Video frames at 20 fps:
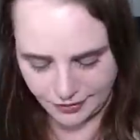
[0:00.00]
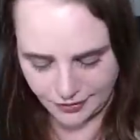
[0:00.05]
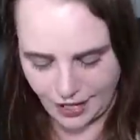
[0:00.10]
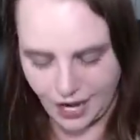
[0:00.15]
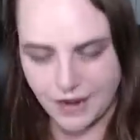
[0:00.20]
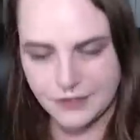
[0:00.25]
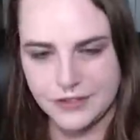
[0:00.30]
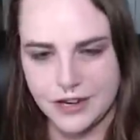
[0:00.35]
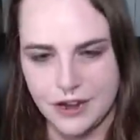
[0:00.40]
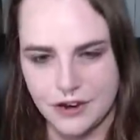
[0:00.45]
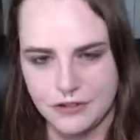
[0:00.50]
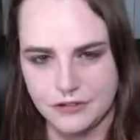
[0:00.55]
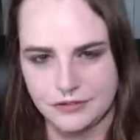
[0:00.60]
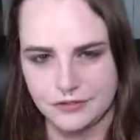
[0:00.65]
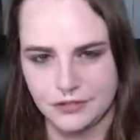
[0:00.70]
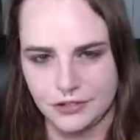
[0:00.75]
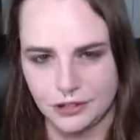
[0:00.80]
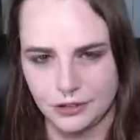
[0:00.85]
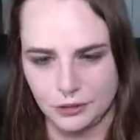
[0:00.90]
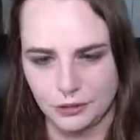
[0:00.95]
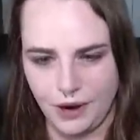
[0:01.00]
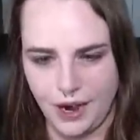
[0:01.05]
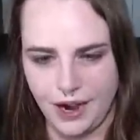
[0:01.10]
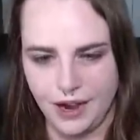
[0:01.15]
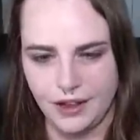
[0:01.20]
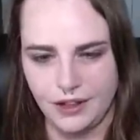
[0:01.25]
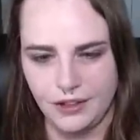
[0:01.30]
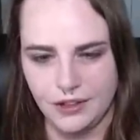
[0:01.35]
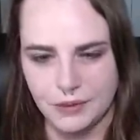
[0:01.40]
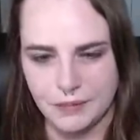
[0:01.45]
I've known for a
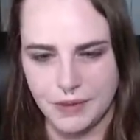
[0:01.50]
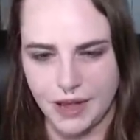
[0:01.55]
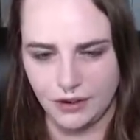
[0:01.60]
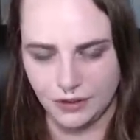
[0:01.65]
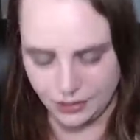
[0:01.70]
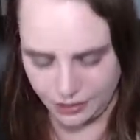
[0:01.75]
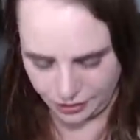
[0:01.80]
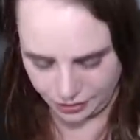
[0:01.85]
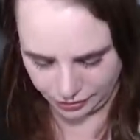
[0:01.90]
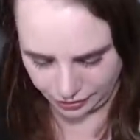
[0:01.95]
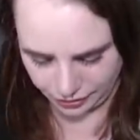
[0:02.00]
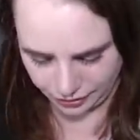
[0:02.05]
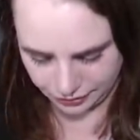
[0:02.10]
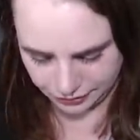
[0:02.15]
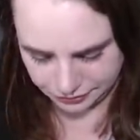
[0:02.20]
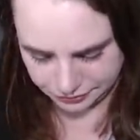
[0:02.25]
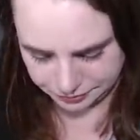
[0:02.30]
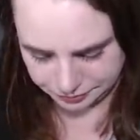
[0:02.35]
while about her.